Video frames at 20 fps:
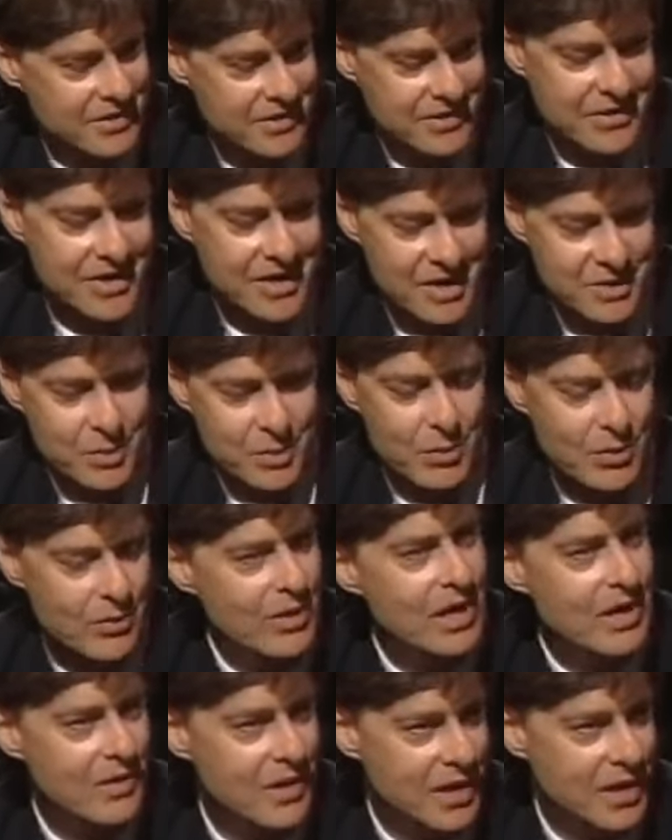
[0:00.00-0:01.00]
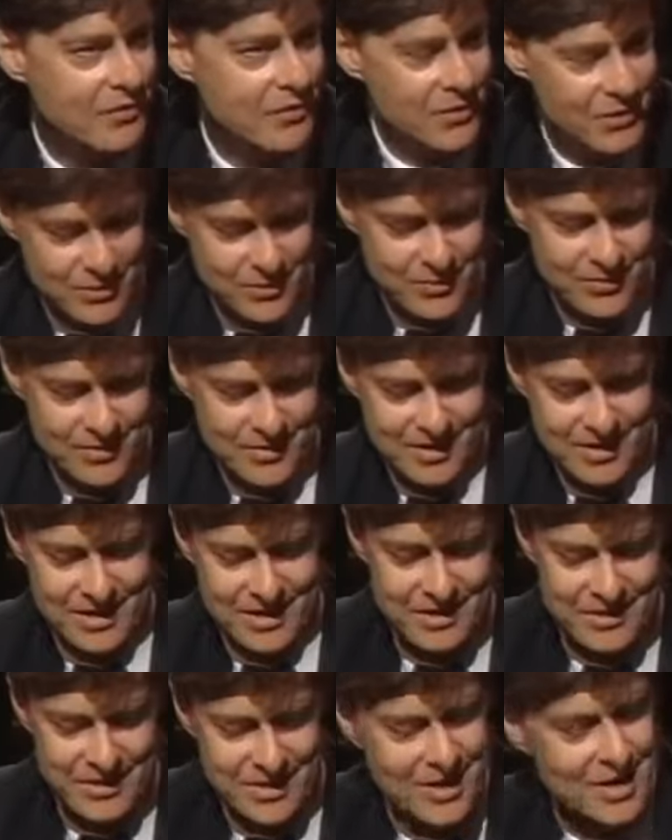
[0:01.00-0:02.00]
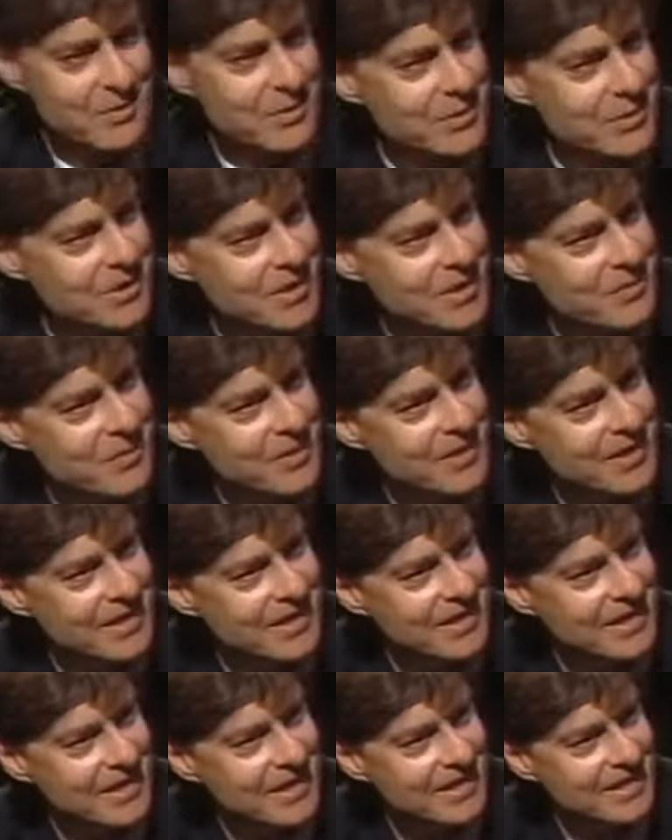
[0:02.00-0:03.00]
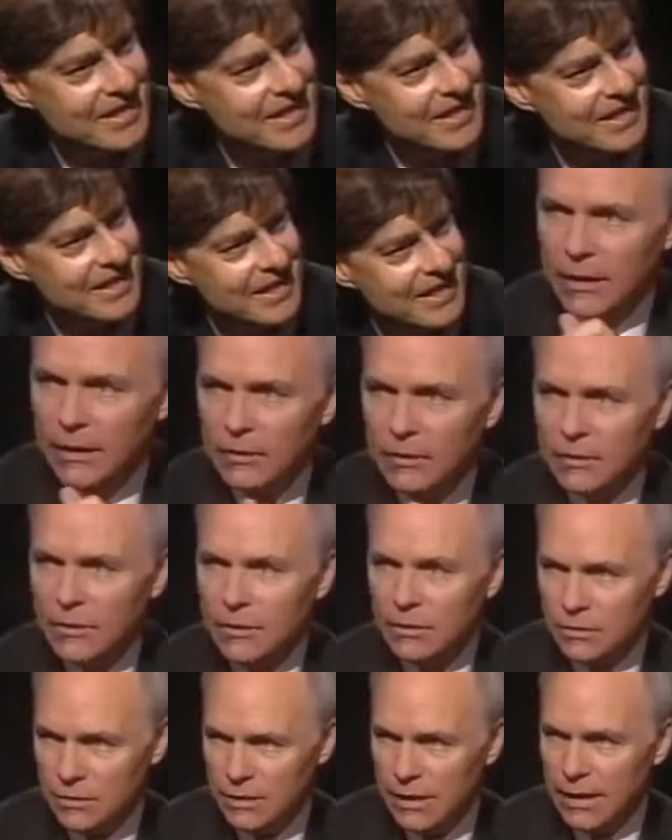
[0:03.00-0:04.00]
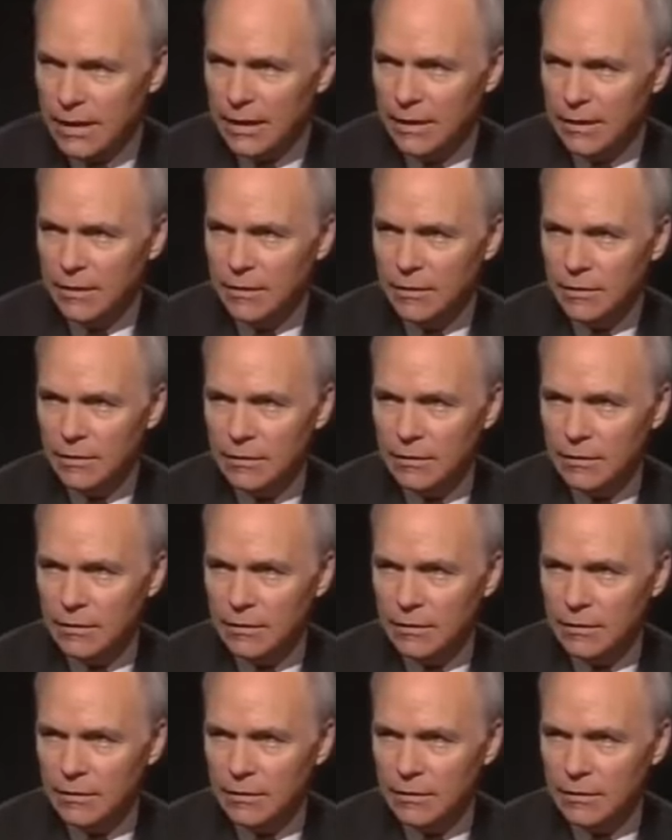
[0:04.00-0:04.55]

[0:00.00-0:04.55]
So here's what we really think of you, and it's a garbage dump. It's Mr. A, Angleton is dead.